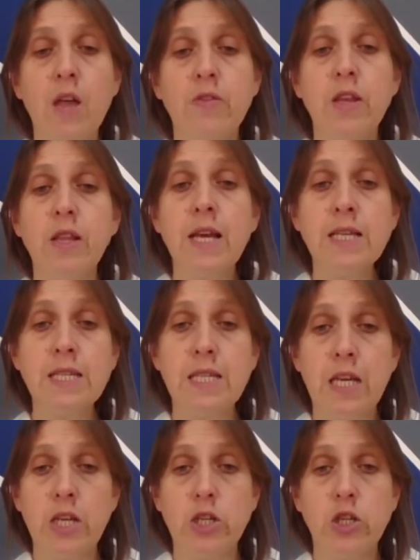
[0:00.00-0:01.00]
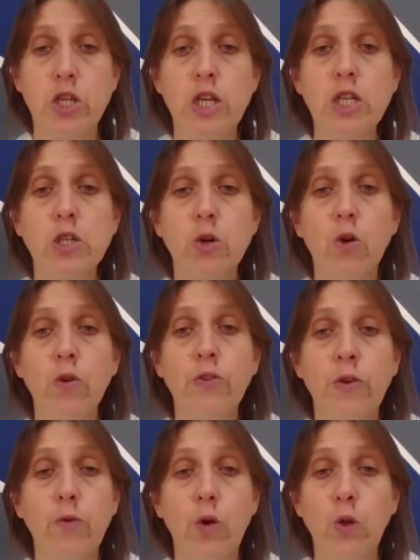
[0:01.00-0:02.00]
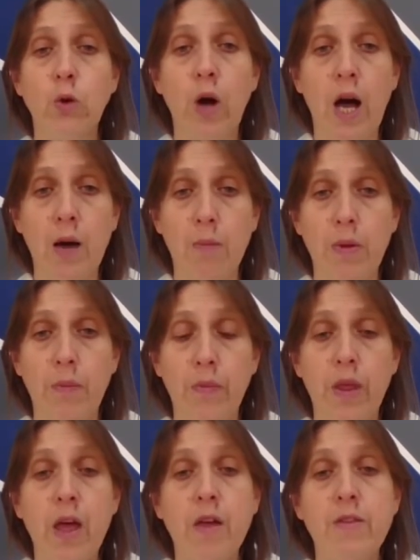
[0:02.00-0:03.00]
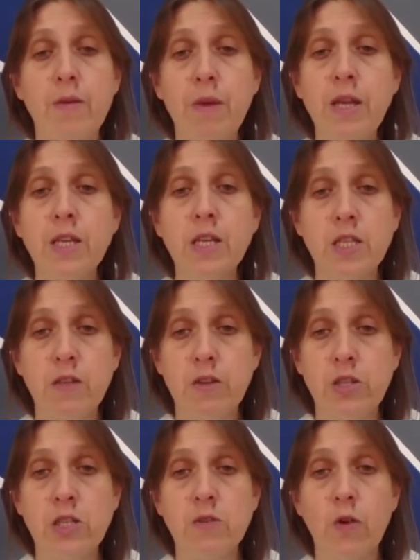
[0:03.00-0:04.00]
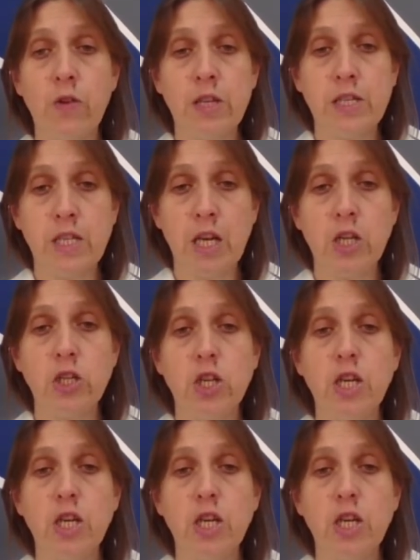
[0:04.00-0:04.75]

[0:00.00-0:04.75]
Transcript: The last stage is called the follow-up. The main activities for this stage